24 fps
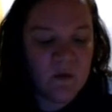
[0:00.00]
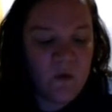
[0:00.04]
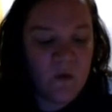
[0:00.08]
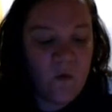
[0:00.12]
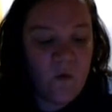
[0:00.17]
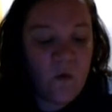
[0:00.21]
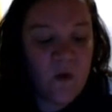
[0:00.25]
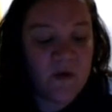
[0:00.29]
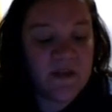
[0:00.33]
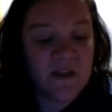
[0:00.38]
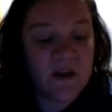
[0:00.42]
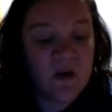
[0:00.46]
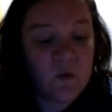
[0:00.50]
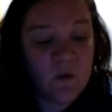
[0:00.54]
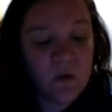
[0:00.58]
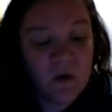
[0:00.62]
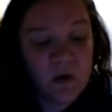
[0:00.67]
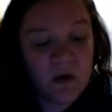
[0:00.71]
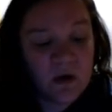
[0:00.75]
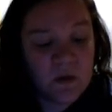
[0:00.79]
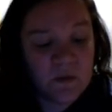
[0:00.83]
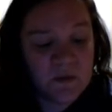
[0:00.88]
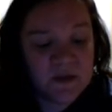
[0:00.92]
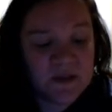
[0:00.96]
what they
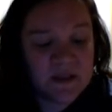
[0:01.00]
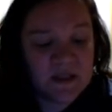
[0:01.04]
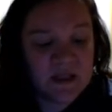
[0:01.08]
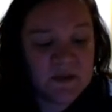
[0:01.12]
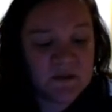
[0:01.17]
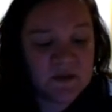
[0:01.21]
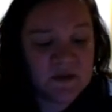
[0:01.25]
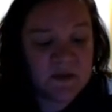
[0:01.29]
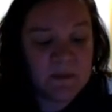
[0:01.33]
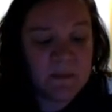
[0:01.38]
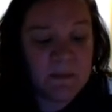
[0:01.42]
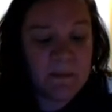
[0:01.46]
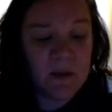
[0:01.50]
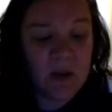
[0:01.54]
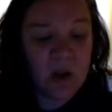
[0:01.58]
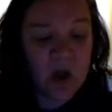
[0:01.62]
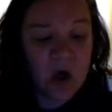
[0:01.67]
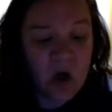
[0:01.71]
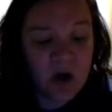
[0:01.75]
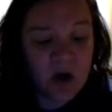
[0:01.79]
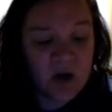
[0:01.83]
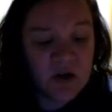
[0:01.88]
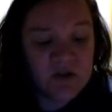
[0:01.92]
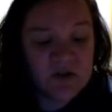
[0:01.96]
were was, it was a
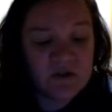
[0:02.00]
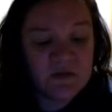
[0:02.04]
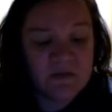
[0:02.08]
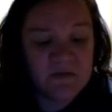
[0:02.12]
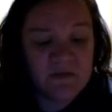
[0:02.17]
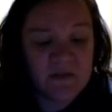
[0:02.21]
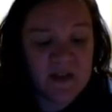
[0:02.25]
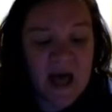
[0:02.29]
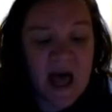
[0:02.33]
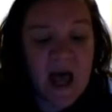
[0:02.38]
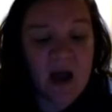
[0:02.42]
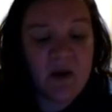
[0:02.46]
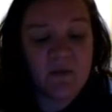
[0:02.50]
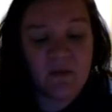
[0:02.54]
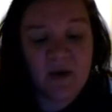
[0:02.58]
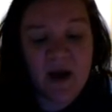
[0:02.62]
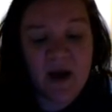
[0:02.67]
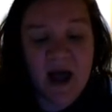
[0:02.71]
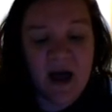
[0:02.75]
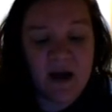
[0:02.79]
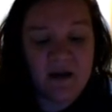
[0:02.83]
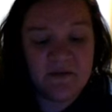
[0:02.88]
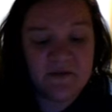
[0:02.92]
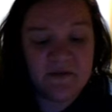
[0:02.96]
large flat
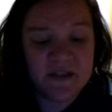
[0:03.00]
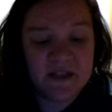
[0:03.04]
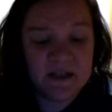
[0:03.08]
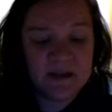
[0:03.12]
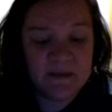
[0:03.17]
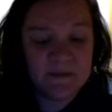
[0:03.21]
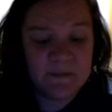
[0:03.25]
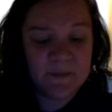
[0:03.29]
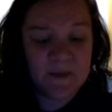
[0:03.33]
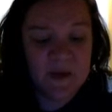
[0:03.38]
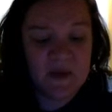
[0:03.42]
raft,